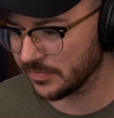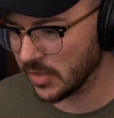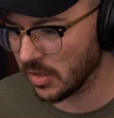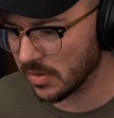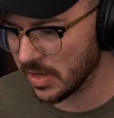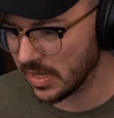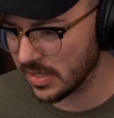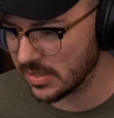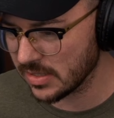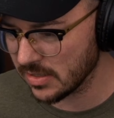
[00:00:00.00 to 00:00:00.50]

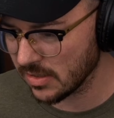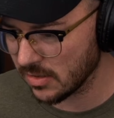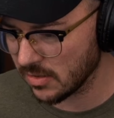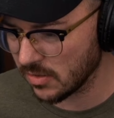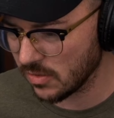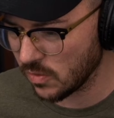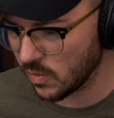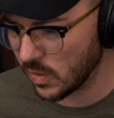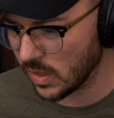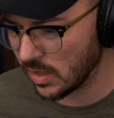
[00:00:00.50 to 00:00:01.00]
Okay,
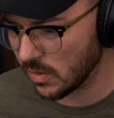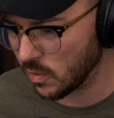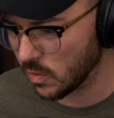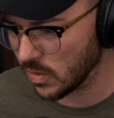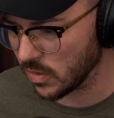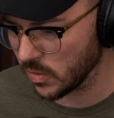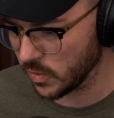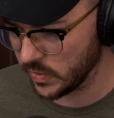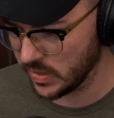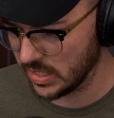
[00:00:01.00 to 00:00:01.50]
so where
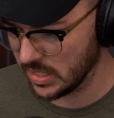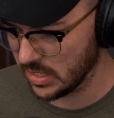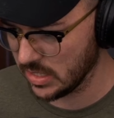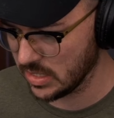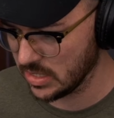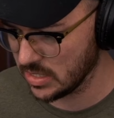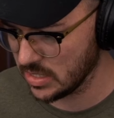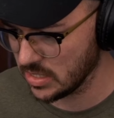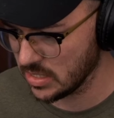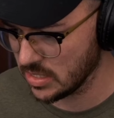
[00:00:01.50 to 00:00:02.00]
were
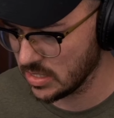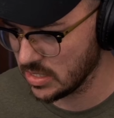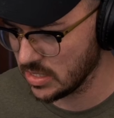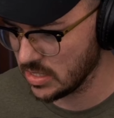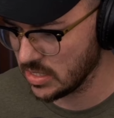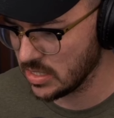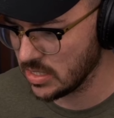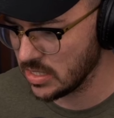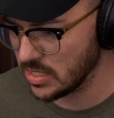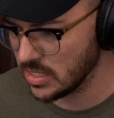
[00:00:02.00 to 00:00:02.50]

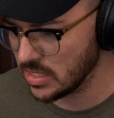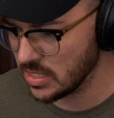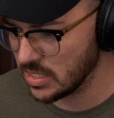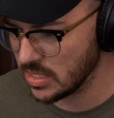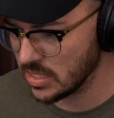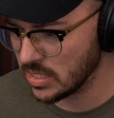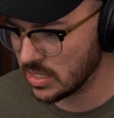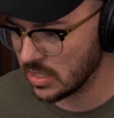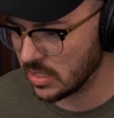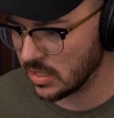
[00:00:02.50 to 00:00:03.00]

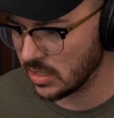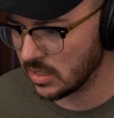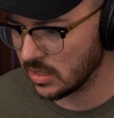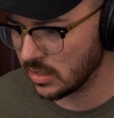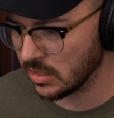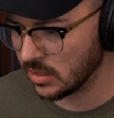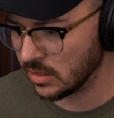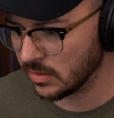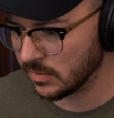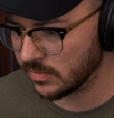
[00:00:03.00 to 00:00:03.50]

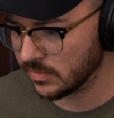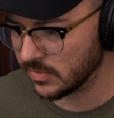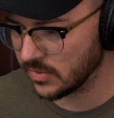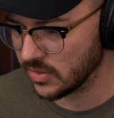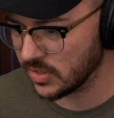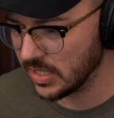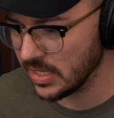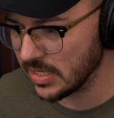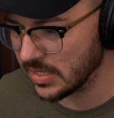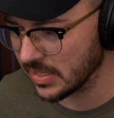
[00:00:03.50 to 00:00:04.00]
we?
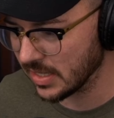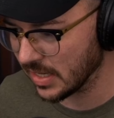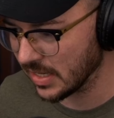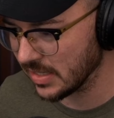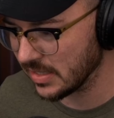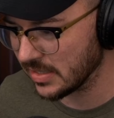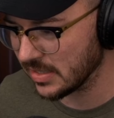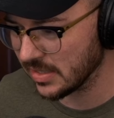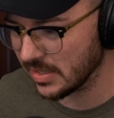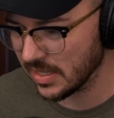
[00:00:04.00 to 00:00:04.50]
Jeez,
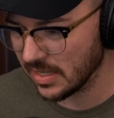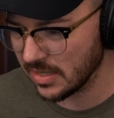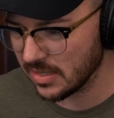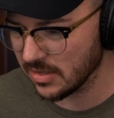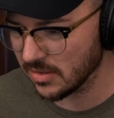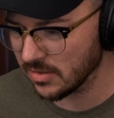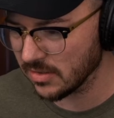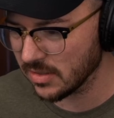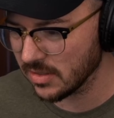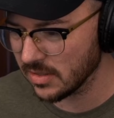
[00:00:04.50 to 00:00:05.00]
guys, thank
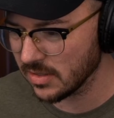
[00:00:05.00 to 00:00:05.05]
you.